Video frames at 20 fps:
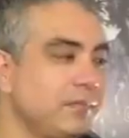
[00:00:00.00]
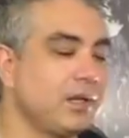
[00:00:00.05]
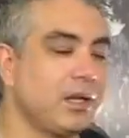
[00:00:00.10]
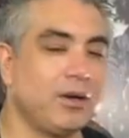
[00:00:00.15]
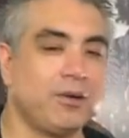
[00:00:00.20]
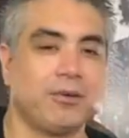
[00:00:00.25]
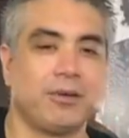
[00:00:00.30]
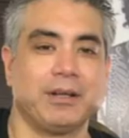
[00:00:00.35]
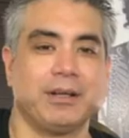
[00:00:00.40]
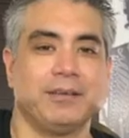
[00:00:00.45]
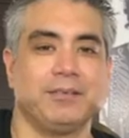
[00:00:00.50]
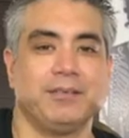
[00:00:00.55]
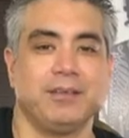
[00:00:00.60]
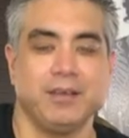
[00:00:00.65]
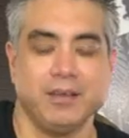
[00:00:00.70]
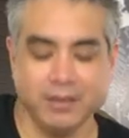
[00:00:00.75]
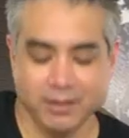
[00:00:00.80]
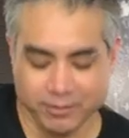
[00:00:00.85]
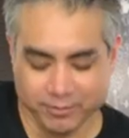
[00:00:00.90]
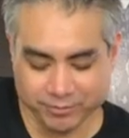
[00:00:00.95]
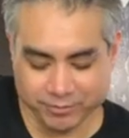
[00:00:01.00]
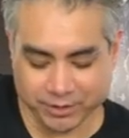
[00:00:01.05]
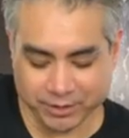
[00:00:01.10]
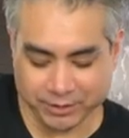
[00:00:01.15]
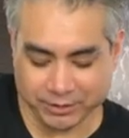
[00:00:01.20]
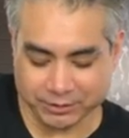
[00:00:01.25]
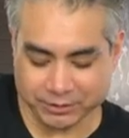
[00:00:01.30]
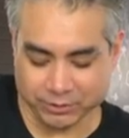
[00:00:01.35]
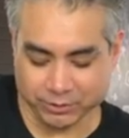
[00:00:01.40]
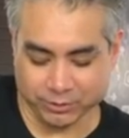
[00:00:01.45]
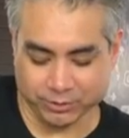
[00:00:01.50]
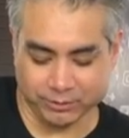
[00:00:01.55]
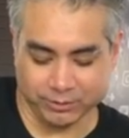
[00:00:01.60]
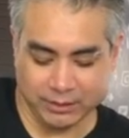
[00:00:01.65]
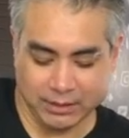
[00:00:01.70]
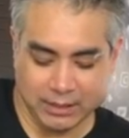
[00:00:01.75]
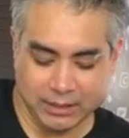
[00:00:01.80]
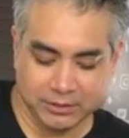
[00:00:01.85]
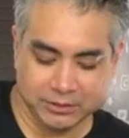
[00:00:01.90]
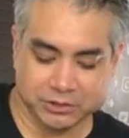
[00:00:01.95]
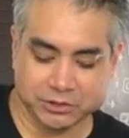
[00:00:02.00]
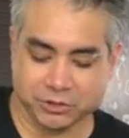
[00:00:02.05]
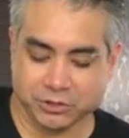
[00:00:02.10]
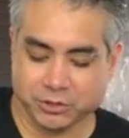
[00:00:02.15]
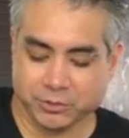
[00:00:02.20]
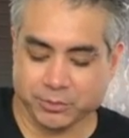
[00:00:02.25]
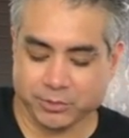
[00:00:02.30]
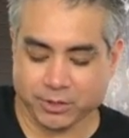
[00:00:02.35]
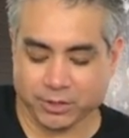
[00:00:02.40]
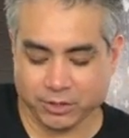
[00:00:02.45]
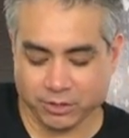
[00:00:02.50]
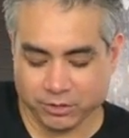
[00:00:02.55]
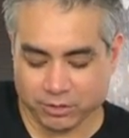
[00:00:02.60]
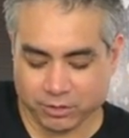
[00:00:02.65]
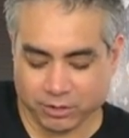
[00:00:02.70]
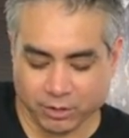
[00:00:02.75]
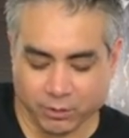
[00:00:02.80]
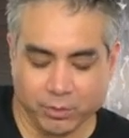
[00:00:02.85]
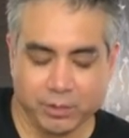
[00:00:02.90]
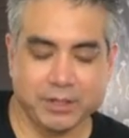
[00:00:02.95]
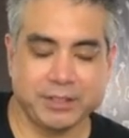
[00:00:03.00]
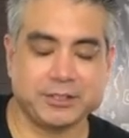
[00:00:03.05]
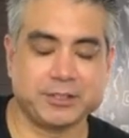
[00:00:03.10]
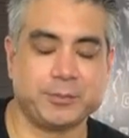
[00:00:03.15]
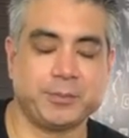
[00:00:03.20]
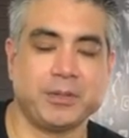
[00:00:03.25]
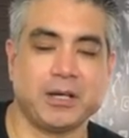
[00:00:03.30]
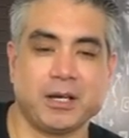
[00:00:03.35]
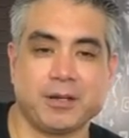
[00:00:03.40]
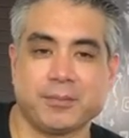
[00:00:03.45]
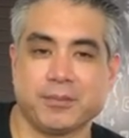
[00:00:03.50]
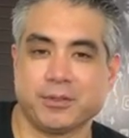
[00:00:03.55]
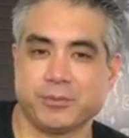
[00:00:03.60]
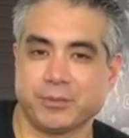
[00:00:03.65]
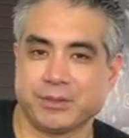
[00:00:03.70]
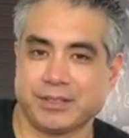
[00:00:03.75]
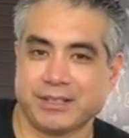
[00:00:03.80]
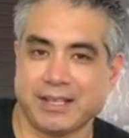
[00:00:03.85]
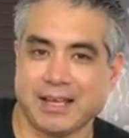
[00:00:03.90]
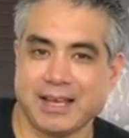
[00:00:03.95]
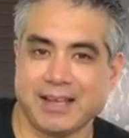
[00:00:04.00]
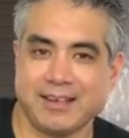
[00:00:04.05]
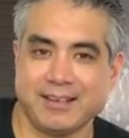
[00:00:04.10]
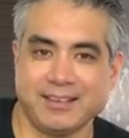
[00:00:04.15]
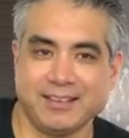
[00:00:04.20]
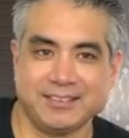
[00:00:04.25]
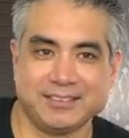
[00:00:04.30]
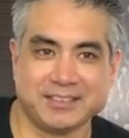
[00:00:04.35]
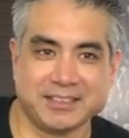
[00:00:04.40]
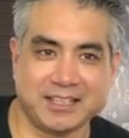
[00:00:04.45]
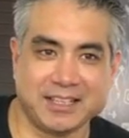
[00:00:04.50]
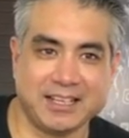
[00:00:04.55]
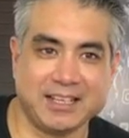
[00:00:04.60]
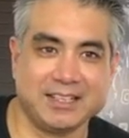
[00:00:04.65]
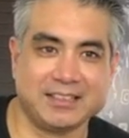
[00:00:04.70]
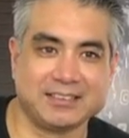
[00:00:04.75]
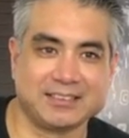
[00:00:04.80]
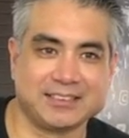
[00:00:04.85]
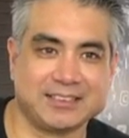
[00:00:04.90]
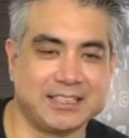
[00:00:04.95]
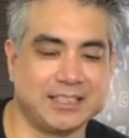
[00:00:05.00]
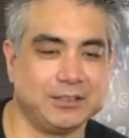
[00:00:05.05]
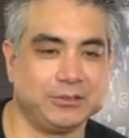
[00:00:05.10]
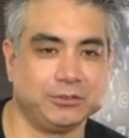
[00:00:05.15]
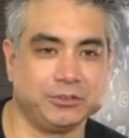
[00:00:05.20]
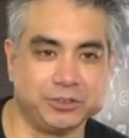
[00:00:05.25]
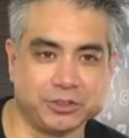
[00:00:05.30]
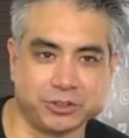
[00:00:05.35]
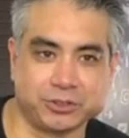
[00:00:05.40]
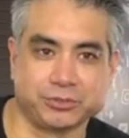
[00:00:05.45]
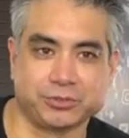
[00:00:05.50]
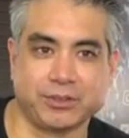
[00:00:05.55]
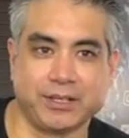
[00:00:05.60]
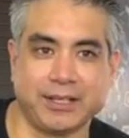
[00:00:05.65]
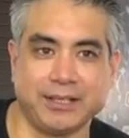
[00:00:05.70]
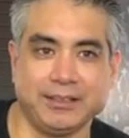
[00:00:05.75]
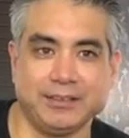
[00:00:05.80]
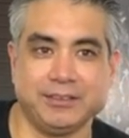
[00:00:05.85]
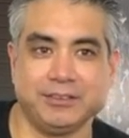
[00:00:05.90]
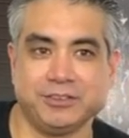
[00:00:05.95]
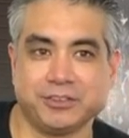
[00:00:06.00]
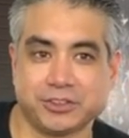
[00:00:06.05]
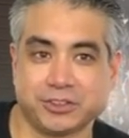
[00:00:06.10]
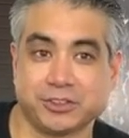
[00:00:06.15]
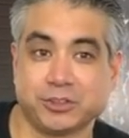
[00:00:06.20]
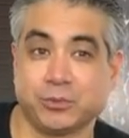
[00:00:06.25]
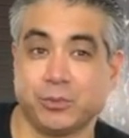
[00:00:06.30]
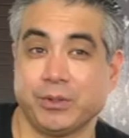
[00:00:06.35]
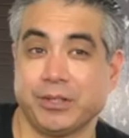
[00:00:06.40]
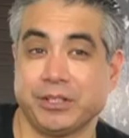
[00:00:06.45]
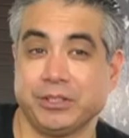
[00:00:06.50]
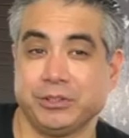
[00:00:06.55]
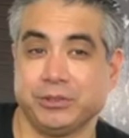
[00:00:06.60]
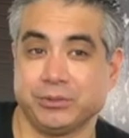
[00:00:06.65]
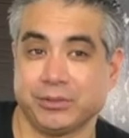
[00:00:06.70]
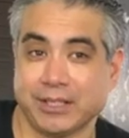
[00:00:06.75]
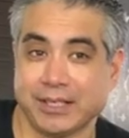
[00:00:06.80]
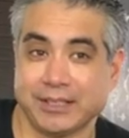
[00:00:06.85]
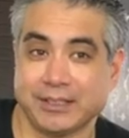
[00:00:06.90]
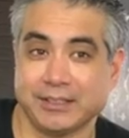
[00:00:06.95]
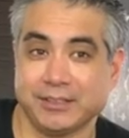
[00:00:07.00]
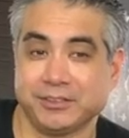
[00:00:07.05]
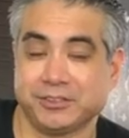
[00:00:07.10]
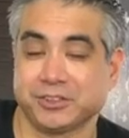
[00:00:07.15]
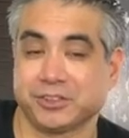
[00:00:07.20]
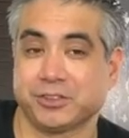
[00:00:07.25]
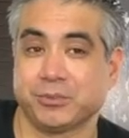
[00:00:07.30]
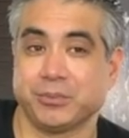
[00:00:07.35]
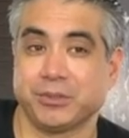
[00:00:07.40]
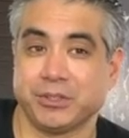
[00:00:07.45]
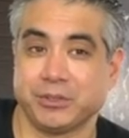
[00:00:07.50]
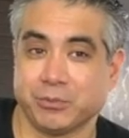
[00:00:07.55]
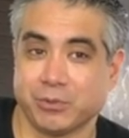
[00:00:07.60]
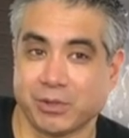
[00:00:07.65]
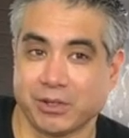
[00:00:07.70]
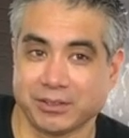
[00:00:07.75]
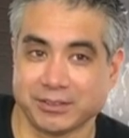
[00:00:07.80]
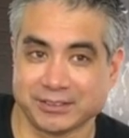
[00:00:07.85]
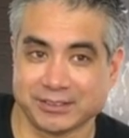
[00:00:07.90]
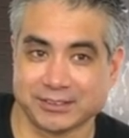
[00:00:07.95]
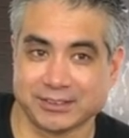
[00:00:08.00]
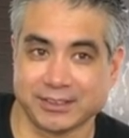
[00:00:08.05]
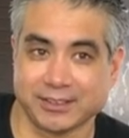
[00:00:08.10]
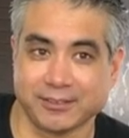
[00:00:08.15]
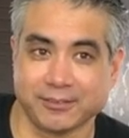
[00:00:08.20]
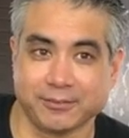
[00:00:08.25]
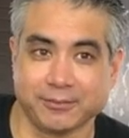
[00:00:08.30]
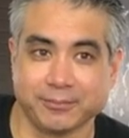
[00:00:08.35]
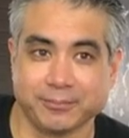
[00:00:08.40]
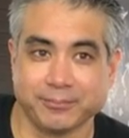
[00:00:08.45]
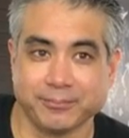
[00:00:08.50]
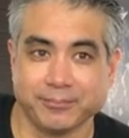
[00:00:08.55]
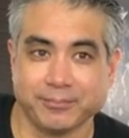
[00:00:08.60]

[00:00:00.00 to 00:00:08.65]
All right, very cool. So you're going to want to experiment with that and to get it to sound just right, just the way you like it, just the way you want it to sound.